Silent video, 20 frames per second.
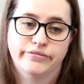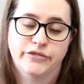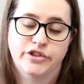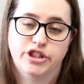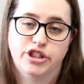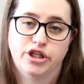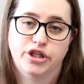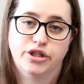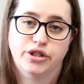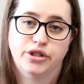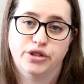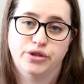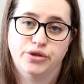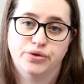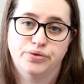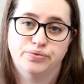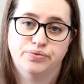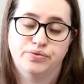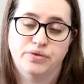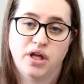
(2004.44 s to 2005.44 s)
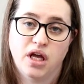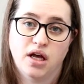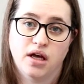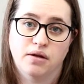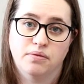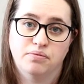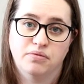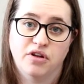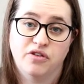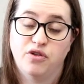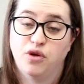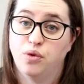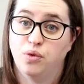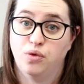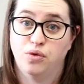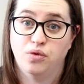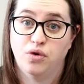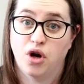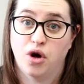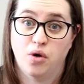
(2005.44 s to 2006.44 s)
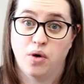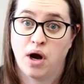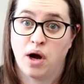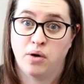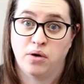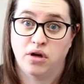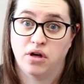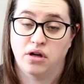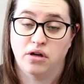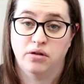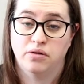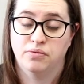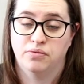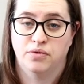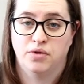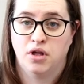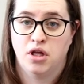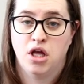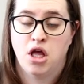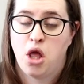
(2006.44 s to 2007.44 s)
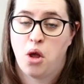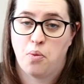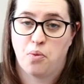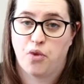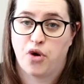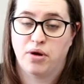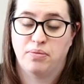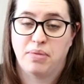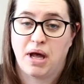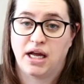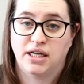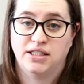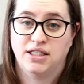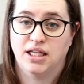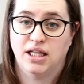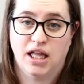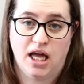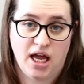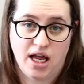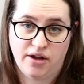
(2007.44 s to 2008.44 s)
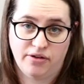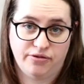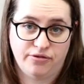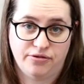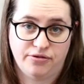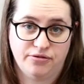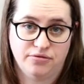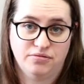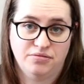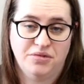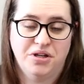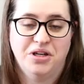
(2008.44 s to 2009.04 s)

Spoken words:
So yeah, if you know how to bring back to life